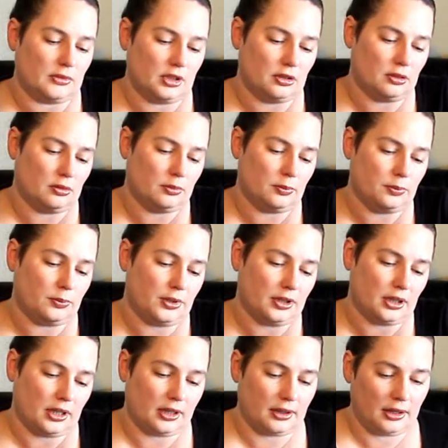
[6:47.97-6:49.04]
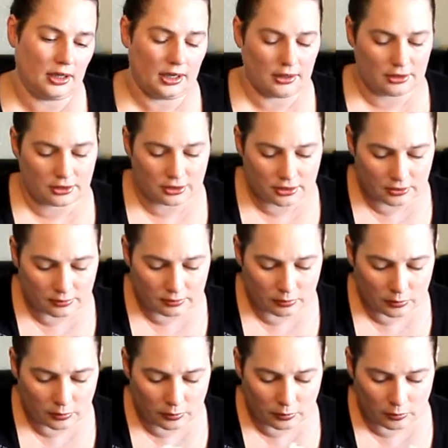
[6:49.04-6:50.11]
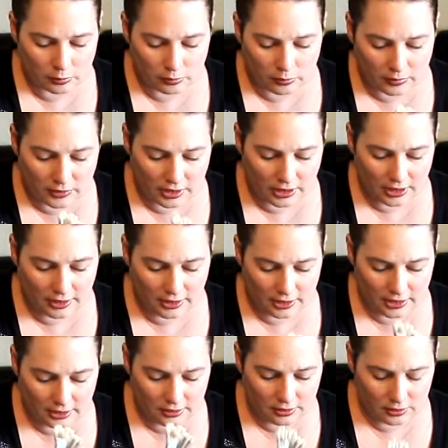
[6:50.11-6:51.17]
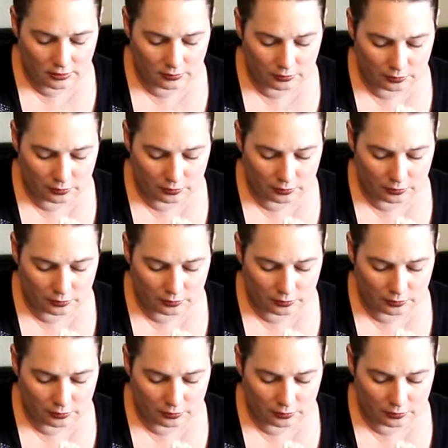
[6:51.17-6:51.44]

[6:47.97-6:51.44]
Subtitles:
little bit like that. And then